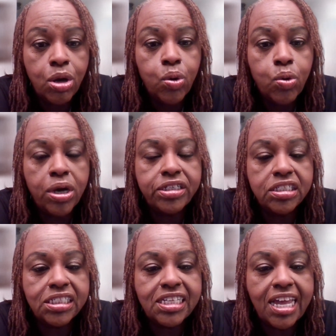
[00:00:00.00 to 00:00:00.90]
who
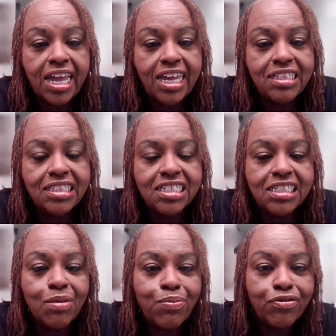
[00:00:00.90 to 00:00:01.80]
understand the
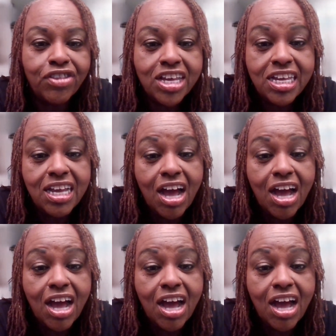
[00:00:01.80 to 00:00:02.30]
simple thing